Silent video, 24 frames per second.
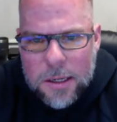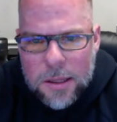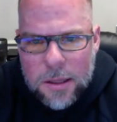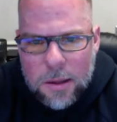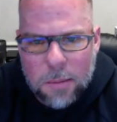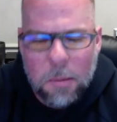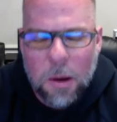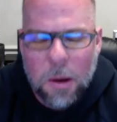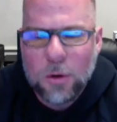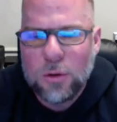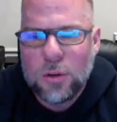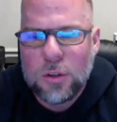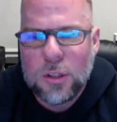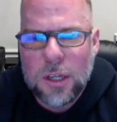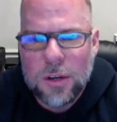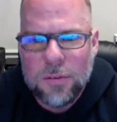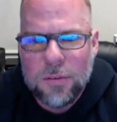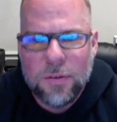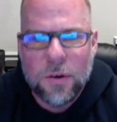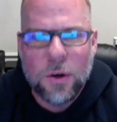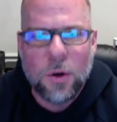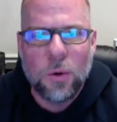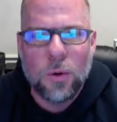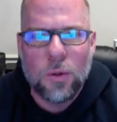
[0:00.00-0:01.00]
The most
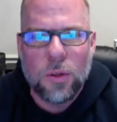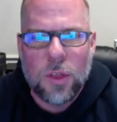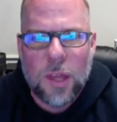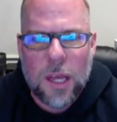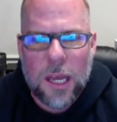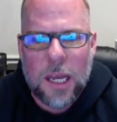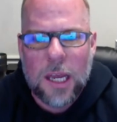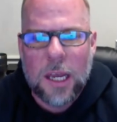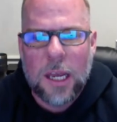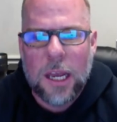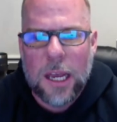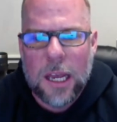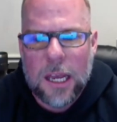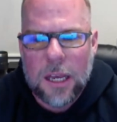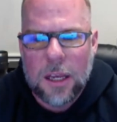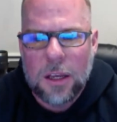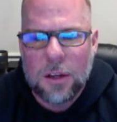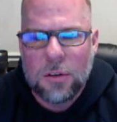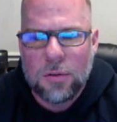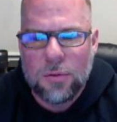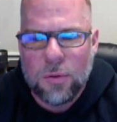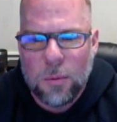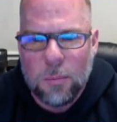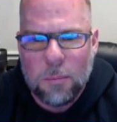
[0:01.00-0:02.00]
difficult thing
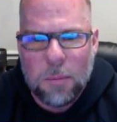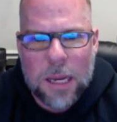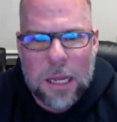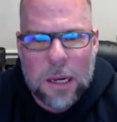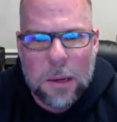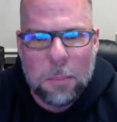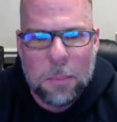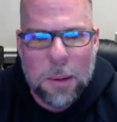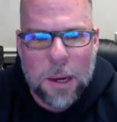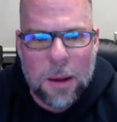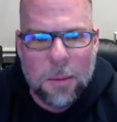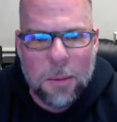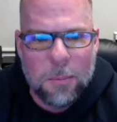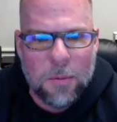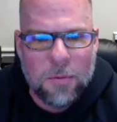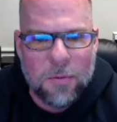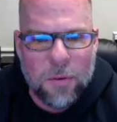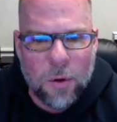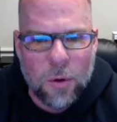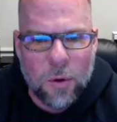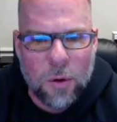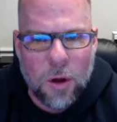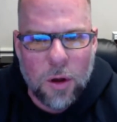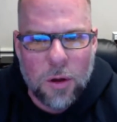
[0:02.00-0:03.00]
is for me to pick up a
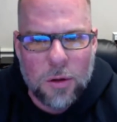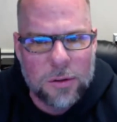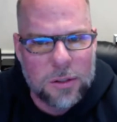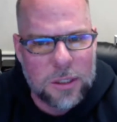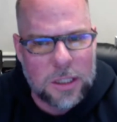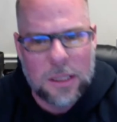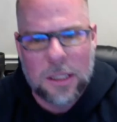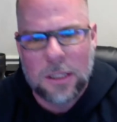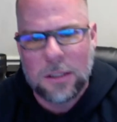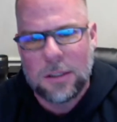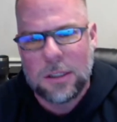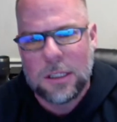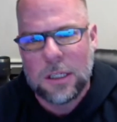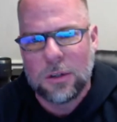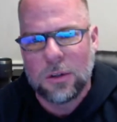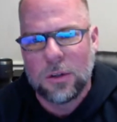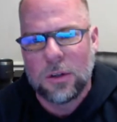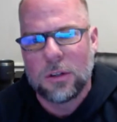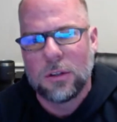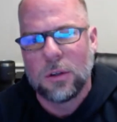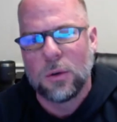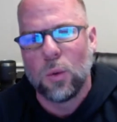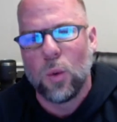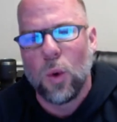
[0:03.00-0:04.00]
phone call and say, "This deal
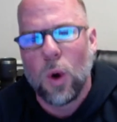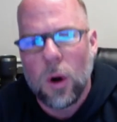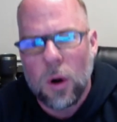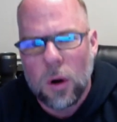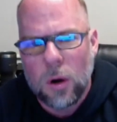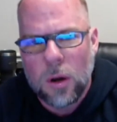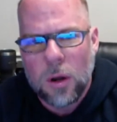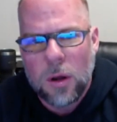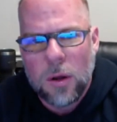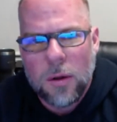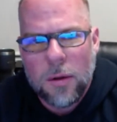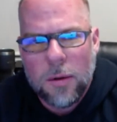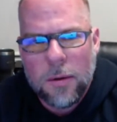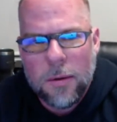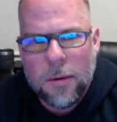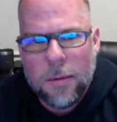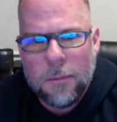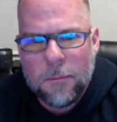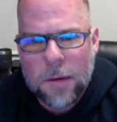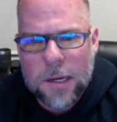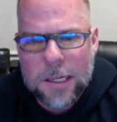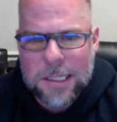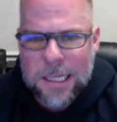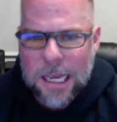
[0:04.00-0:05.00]
doesn't work,"
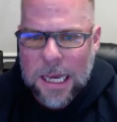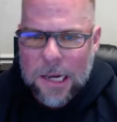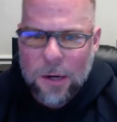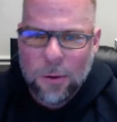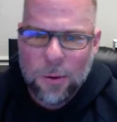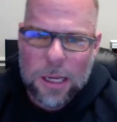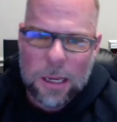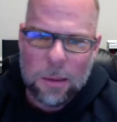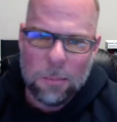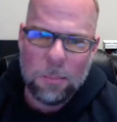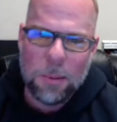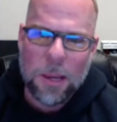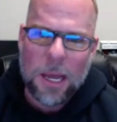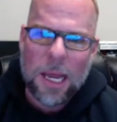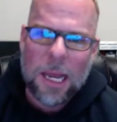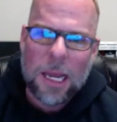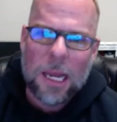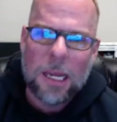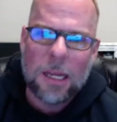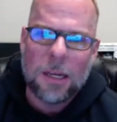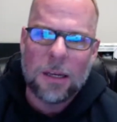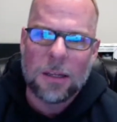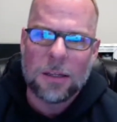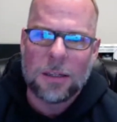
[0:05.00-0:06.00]
because I don't get
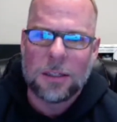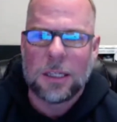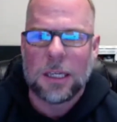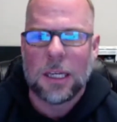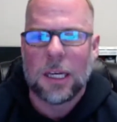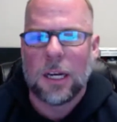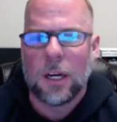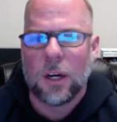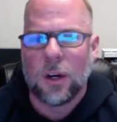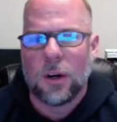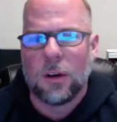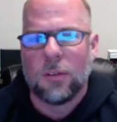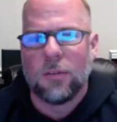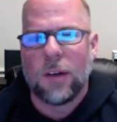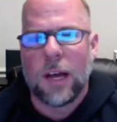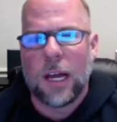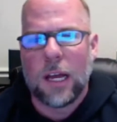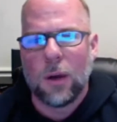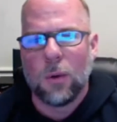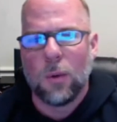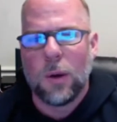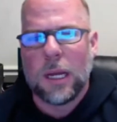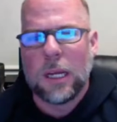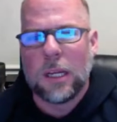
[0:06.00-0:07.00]
paid to sit here and
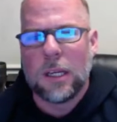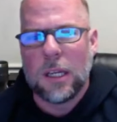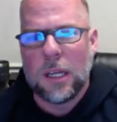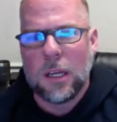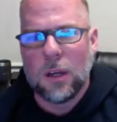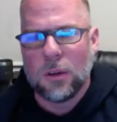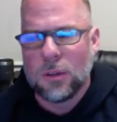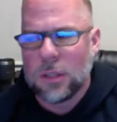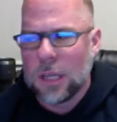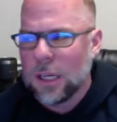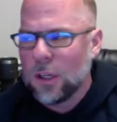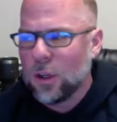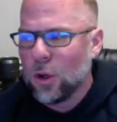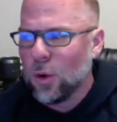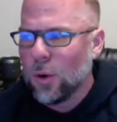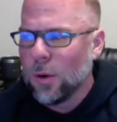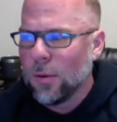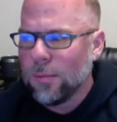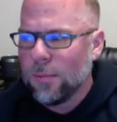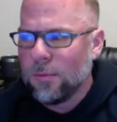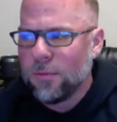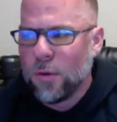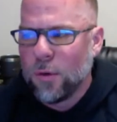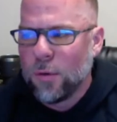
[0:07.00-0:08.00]
evaluate deals. I do
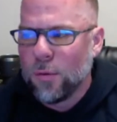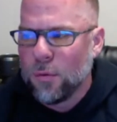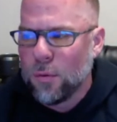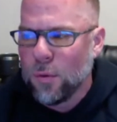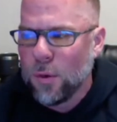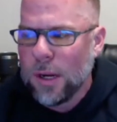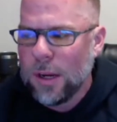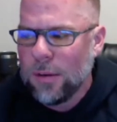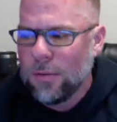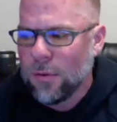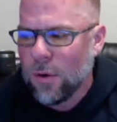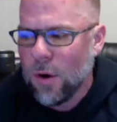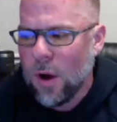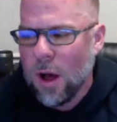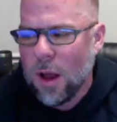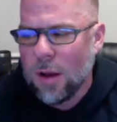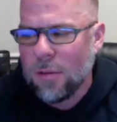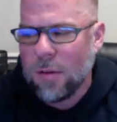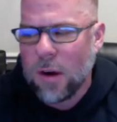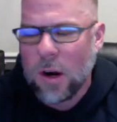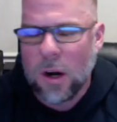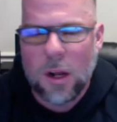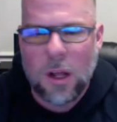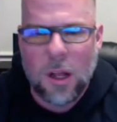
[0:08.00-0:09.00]
it for free for all
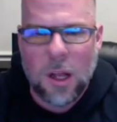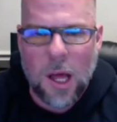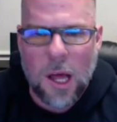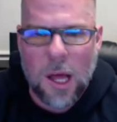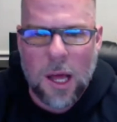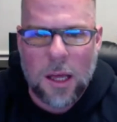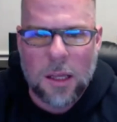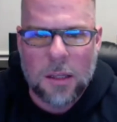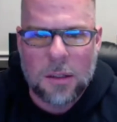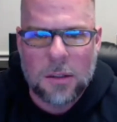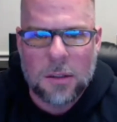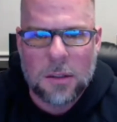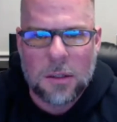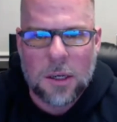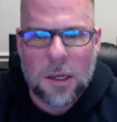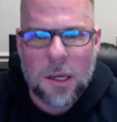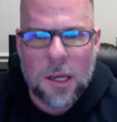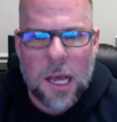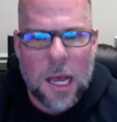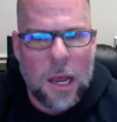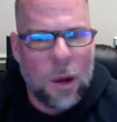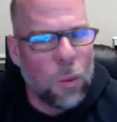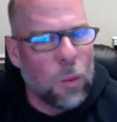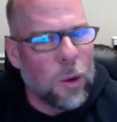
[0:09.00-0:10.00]
of our clients.
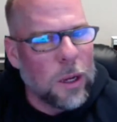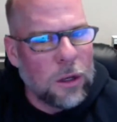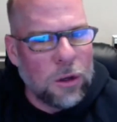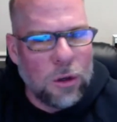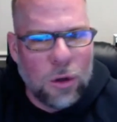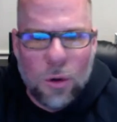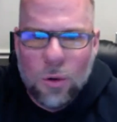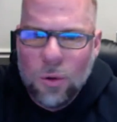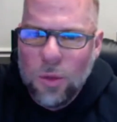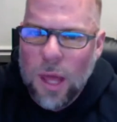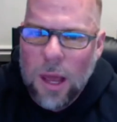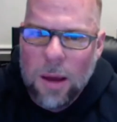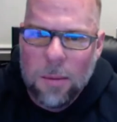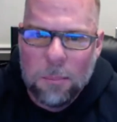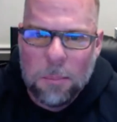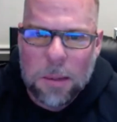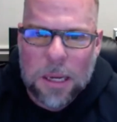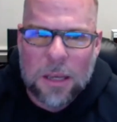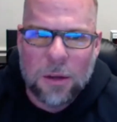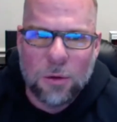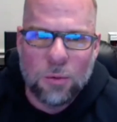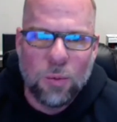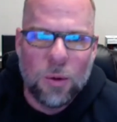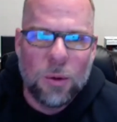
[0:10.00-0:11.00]
And we do that
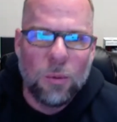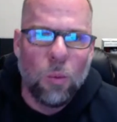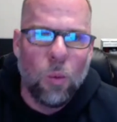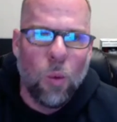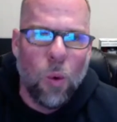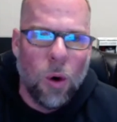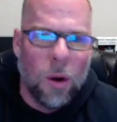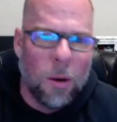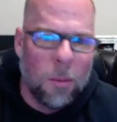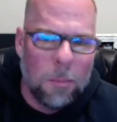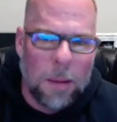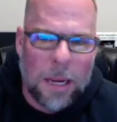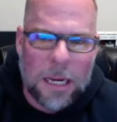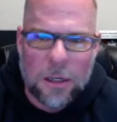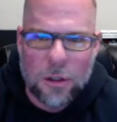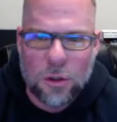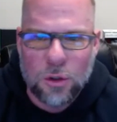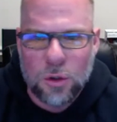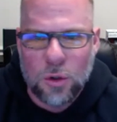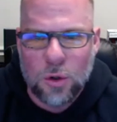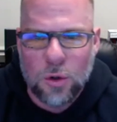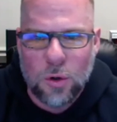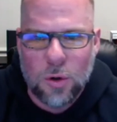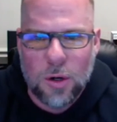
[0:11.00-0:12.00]
because we want to make
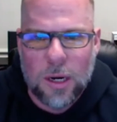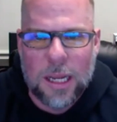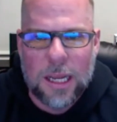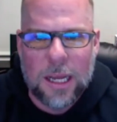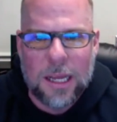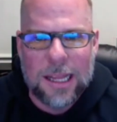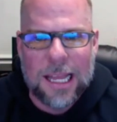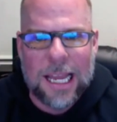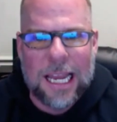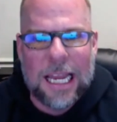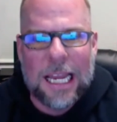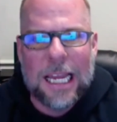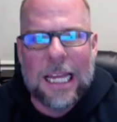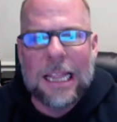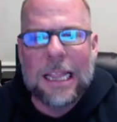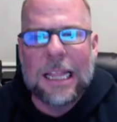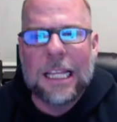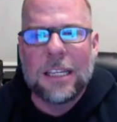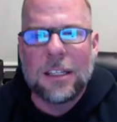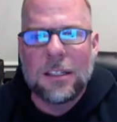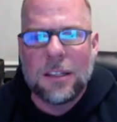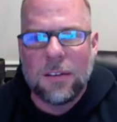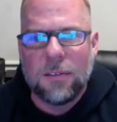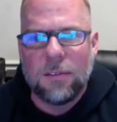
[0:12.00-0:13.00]
sure in
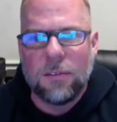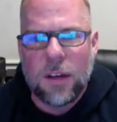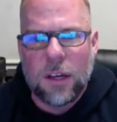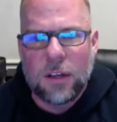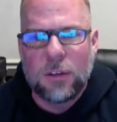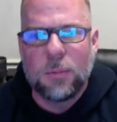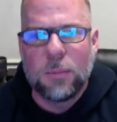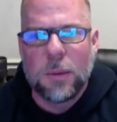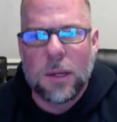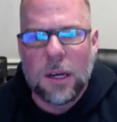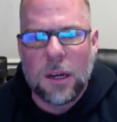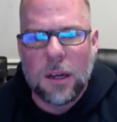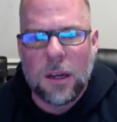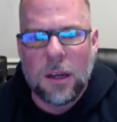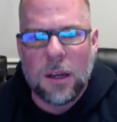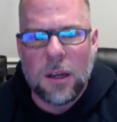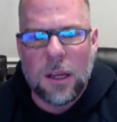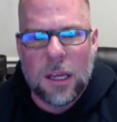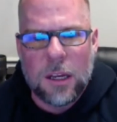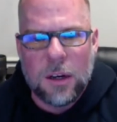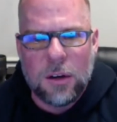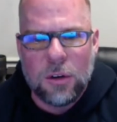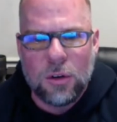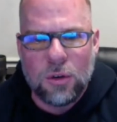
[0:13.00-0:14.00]
this investment
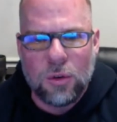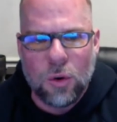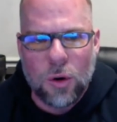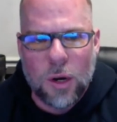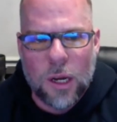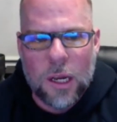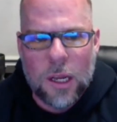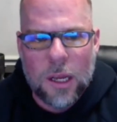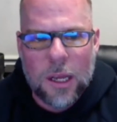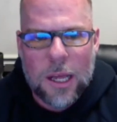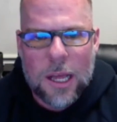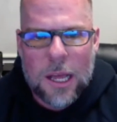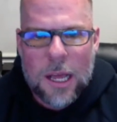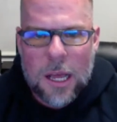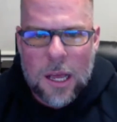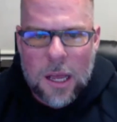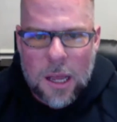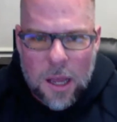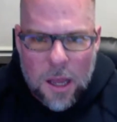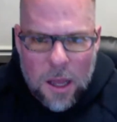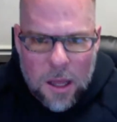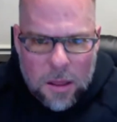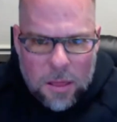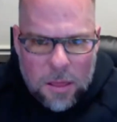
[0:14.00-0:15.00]
industry
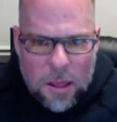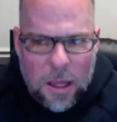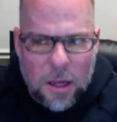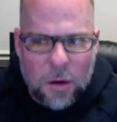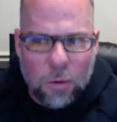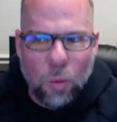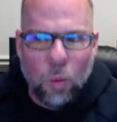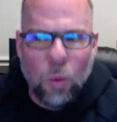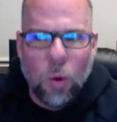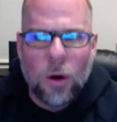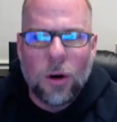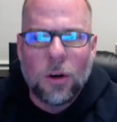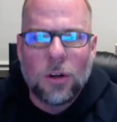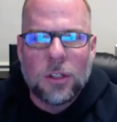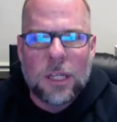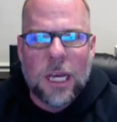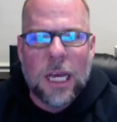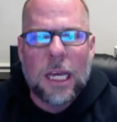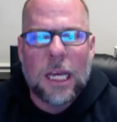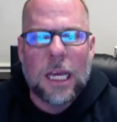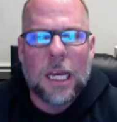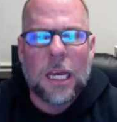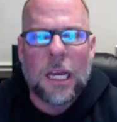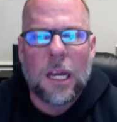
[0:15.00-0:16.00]
that we're
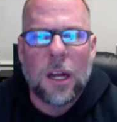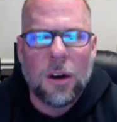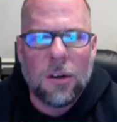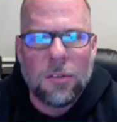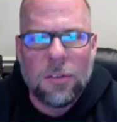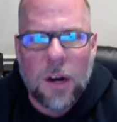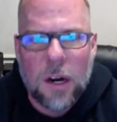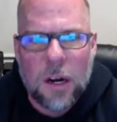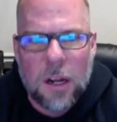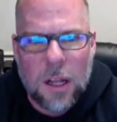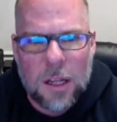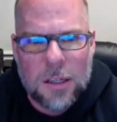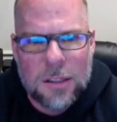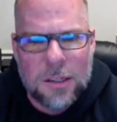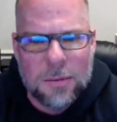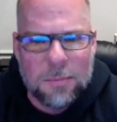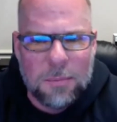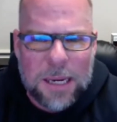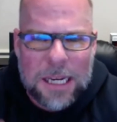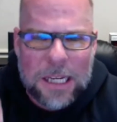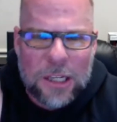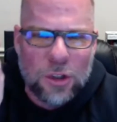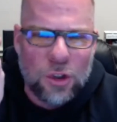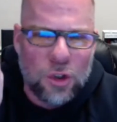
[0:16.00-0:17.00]
taking care of our clients and
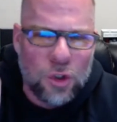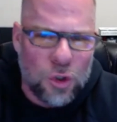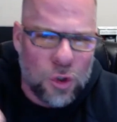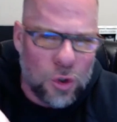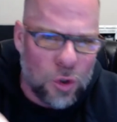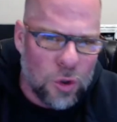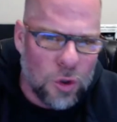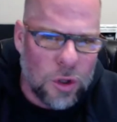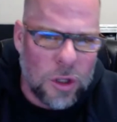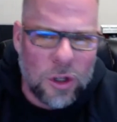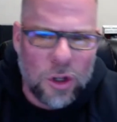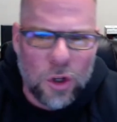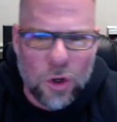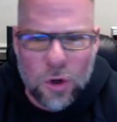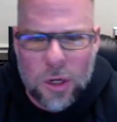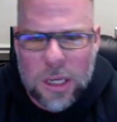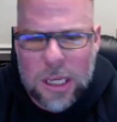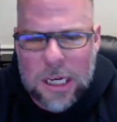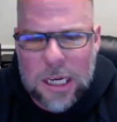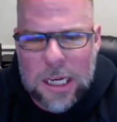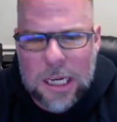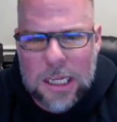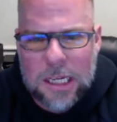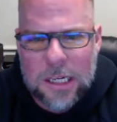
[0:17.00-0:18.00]
making sure that you're
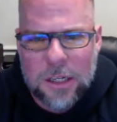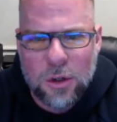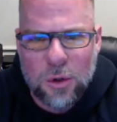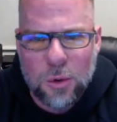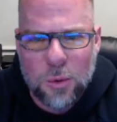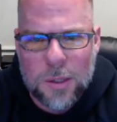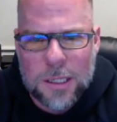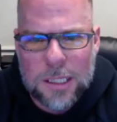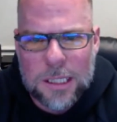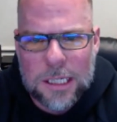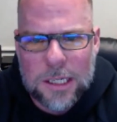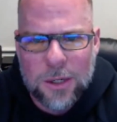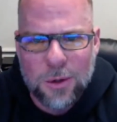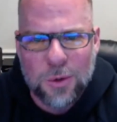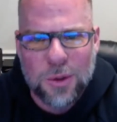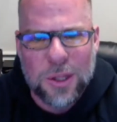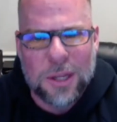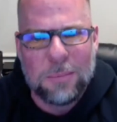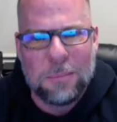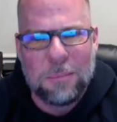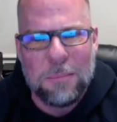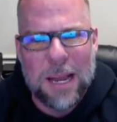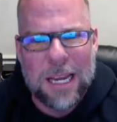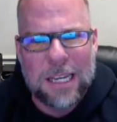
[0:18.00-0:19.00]
getting into a deal
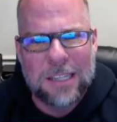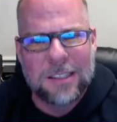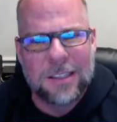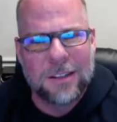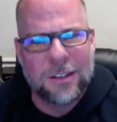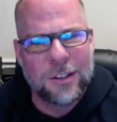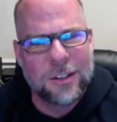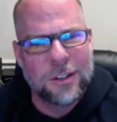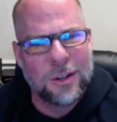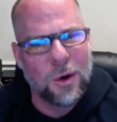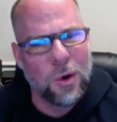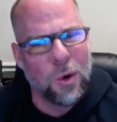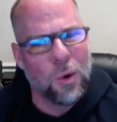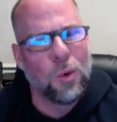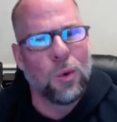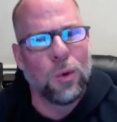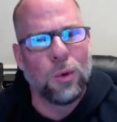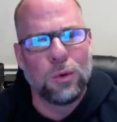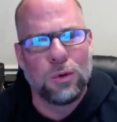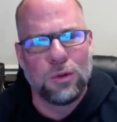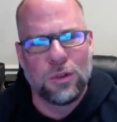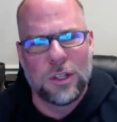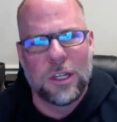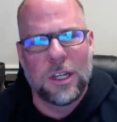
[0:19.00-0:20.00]
that makes
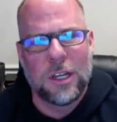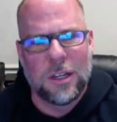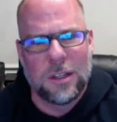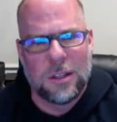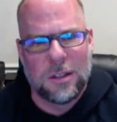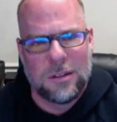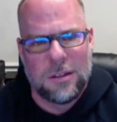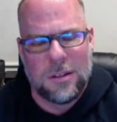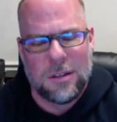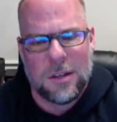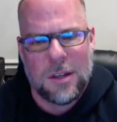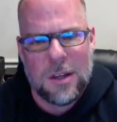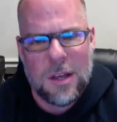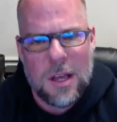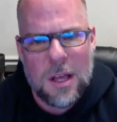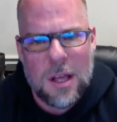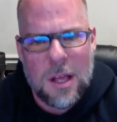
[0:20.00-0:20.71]
total sense.